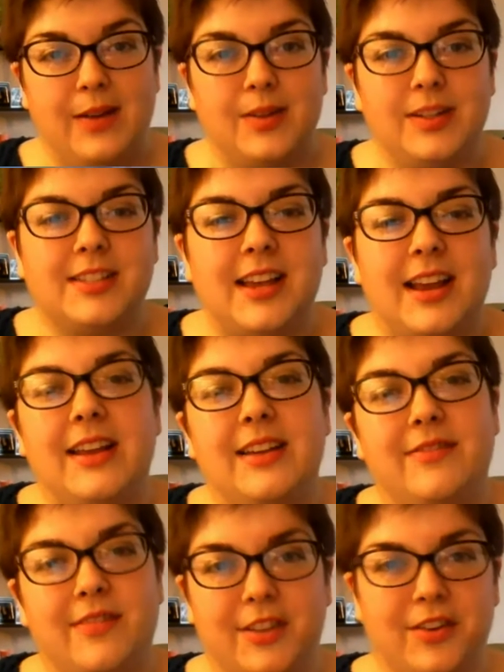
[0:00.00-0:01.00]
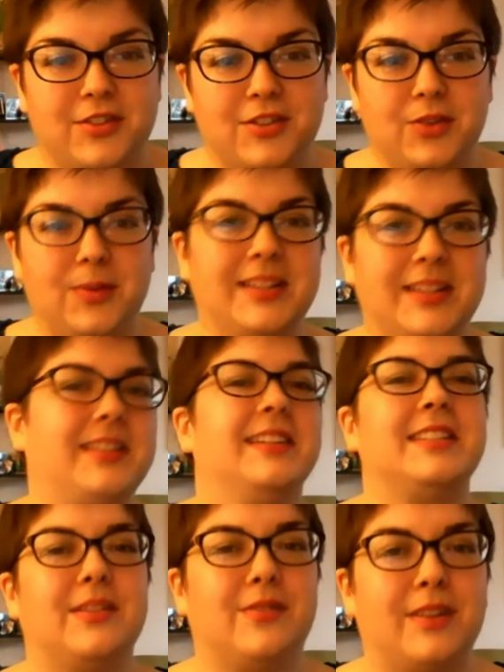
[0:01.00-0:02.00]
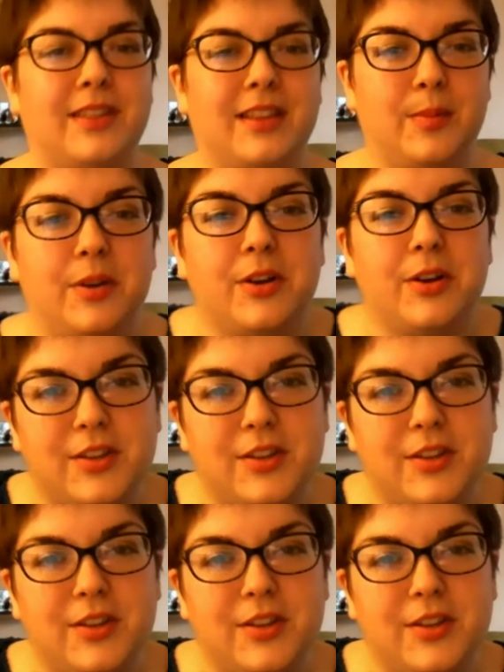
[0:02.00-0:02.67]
I would say if there's no reason it's different than a book,